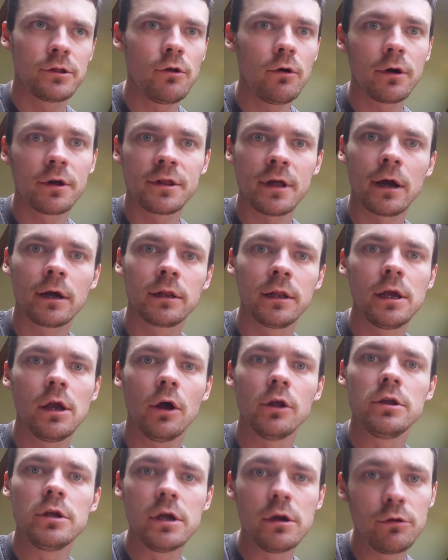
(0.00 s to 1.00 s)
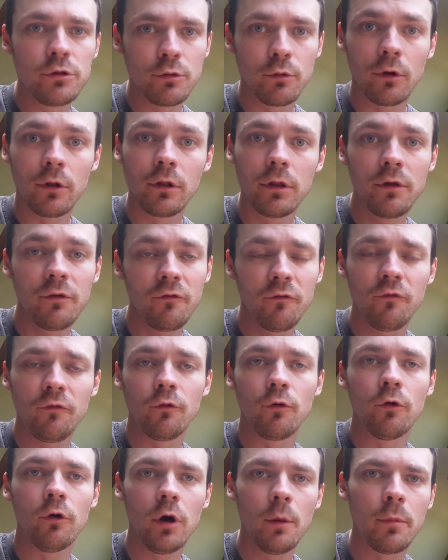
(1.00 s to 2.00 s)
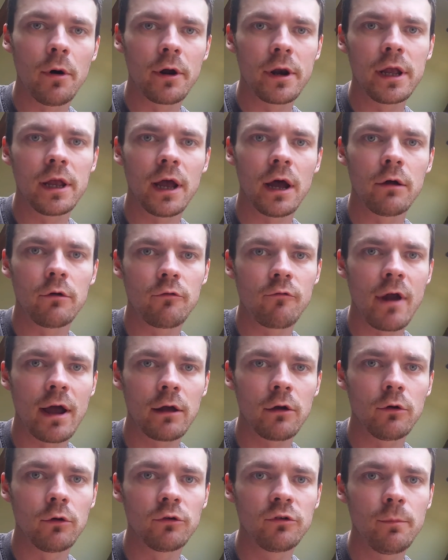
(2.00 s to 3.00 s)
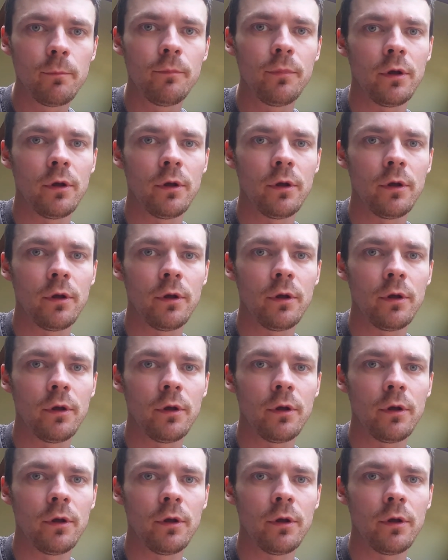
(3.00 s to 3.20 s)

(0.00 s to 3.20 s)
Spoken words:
not exactly unusual for a Body Count record,